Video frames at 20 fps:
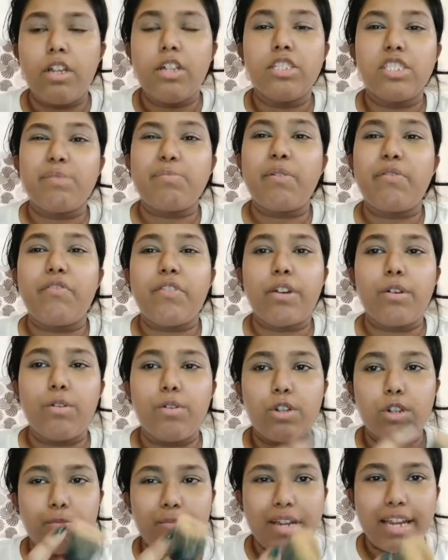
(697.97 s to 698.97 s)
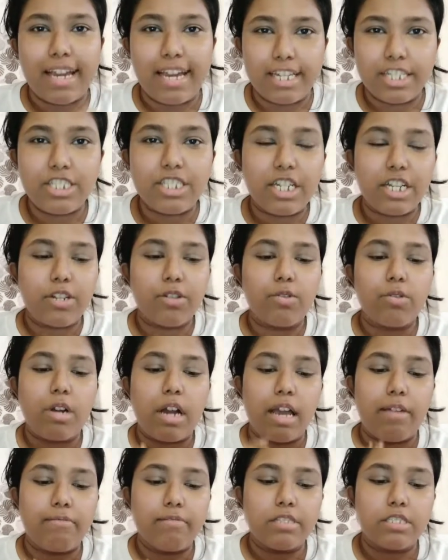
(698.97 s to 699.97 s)
So before I go to my
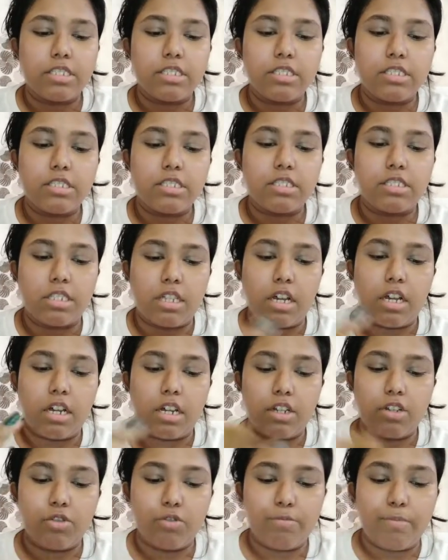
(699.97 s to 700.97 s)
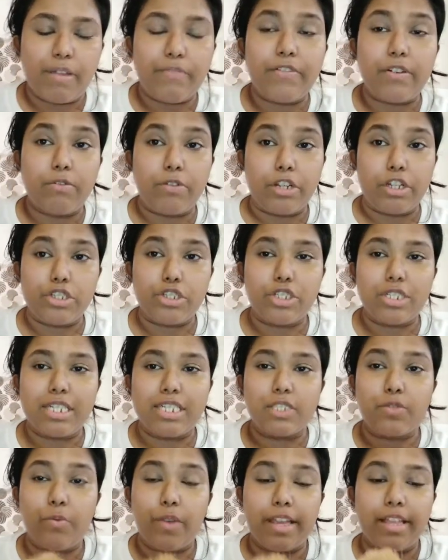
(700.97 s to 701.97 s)
eyeshadow, I will just do my foundation
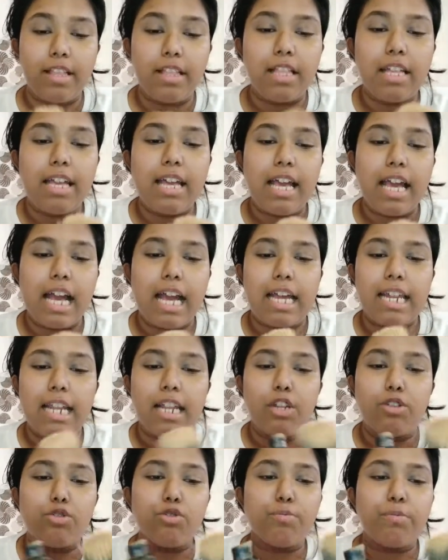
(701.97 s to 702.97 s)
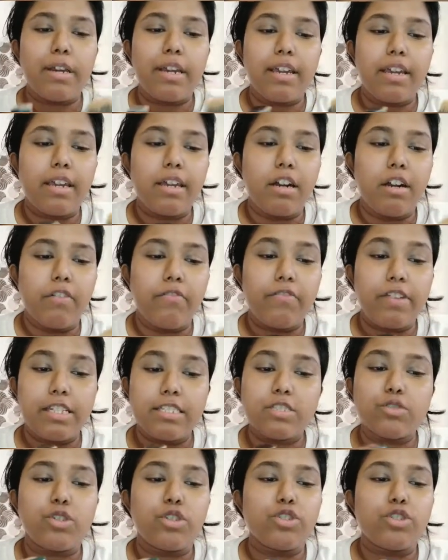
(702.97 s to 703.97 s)
as well, and I'll do my
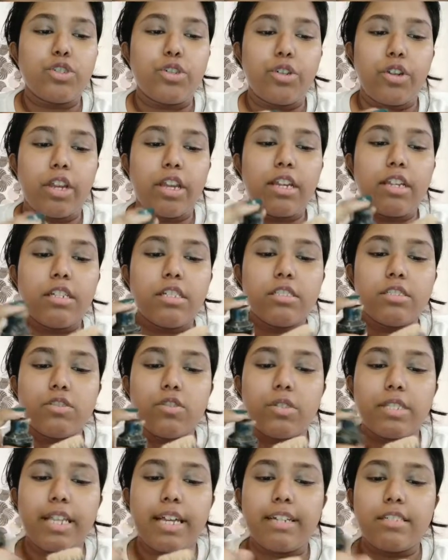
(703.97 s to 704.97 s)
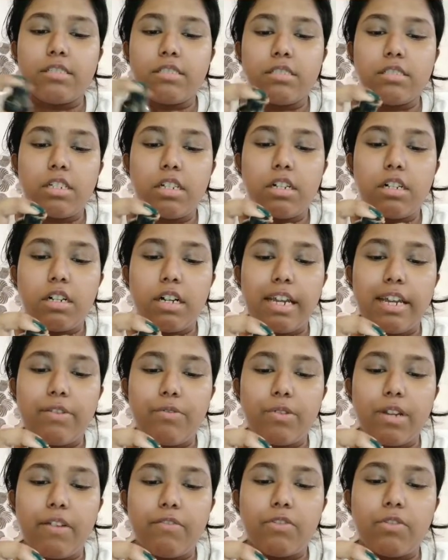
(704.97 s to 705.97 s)
face contouring, so that I
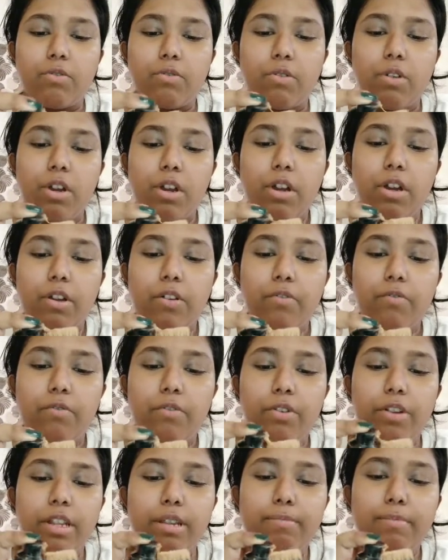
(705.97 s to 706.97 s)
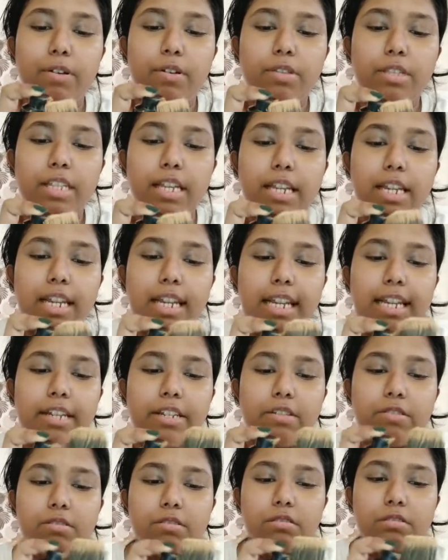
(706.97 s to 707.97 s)
don't have to worry about that
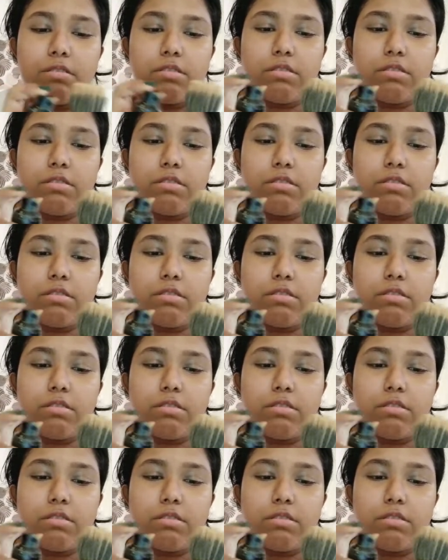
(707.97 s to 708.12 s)
later.